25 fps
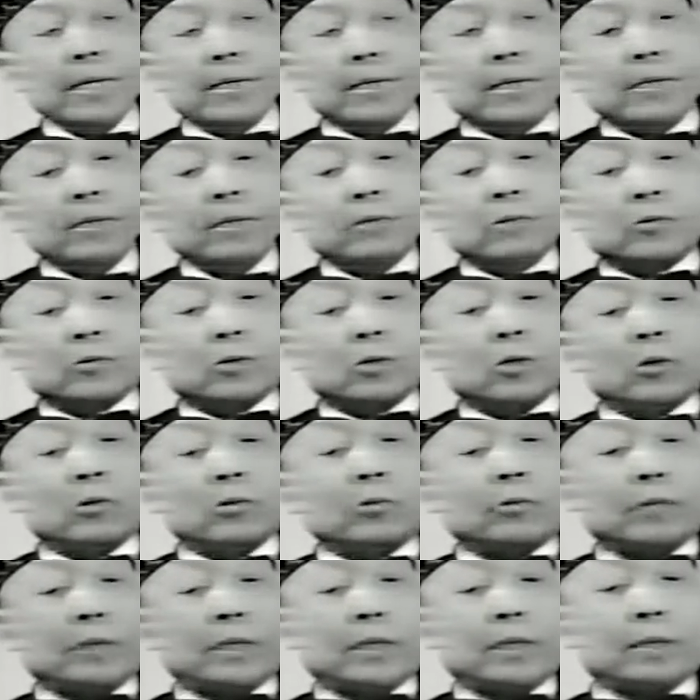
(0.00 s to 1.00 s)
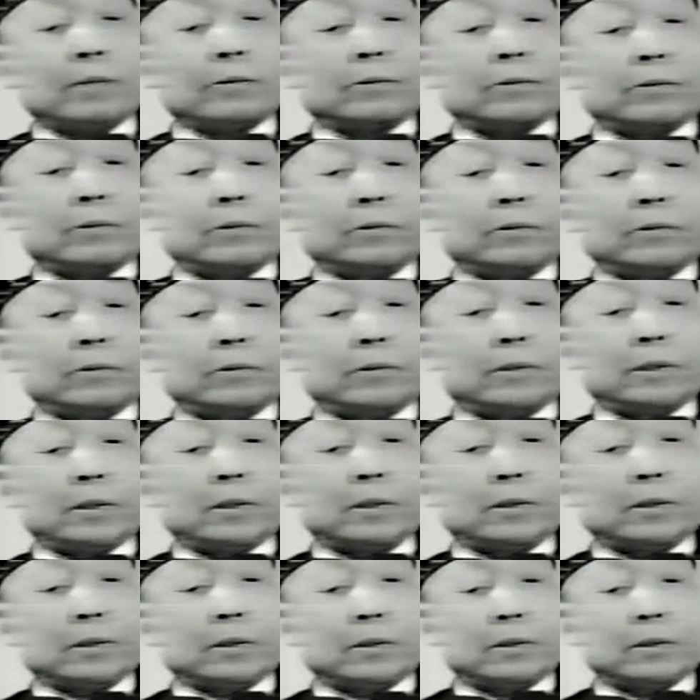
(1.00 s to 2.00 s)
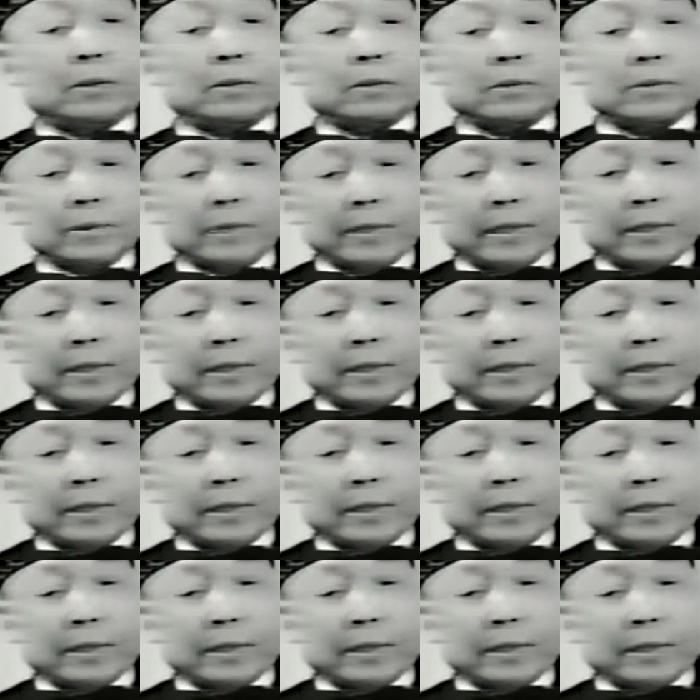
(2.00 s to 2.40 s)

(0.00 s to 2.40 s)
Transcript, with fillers: we don't go now to uh,